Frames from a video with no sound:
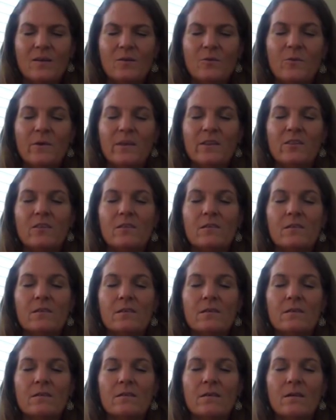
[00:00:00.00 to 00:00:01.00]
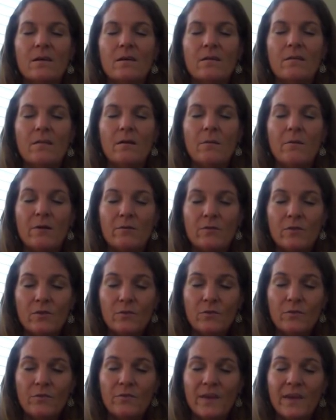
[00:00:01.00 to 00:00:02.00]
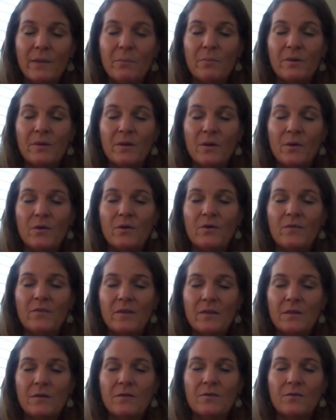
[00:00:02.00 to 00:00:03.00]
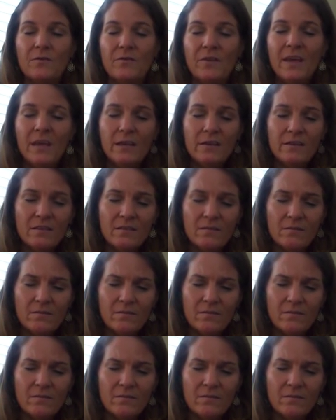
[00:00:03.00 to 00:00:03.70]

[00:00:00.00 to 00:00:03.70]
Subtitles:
which is about 2 feet below your physical feet.